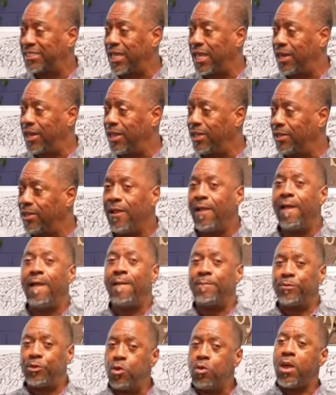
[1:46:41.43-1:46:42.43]
is.
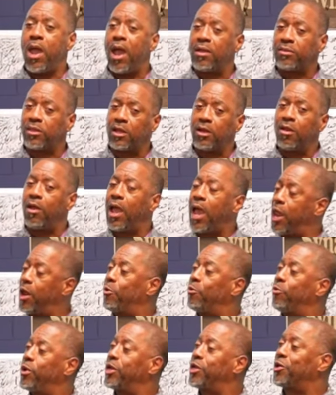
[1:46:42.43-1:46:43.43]
You have to learn how to
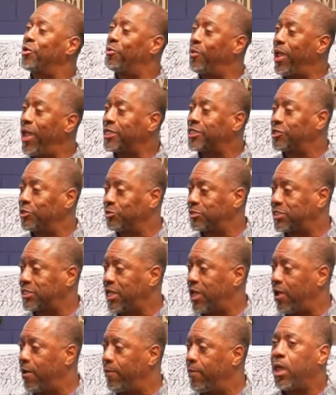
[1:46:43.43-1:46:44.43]
redirect
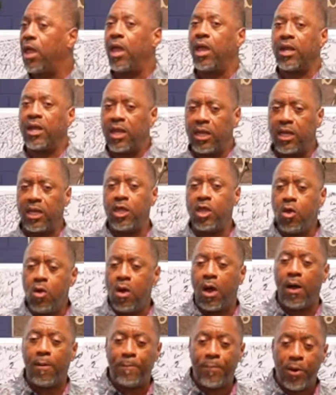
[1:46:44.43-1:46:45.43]
yourself you are
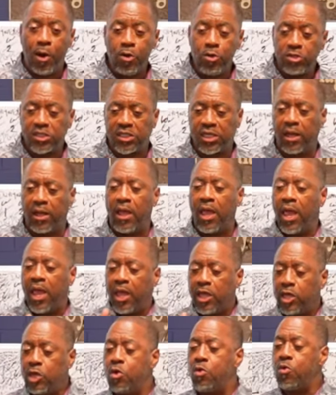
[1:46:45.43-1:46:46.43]
a person.
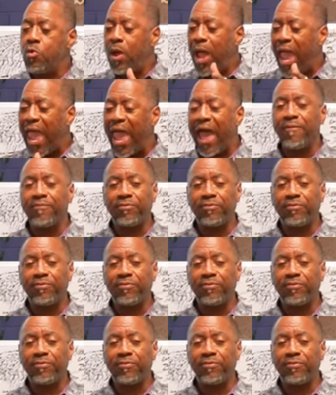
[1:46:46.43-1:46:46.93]
You have to,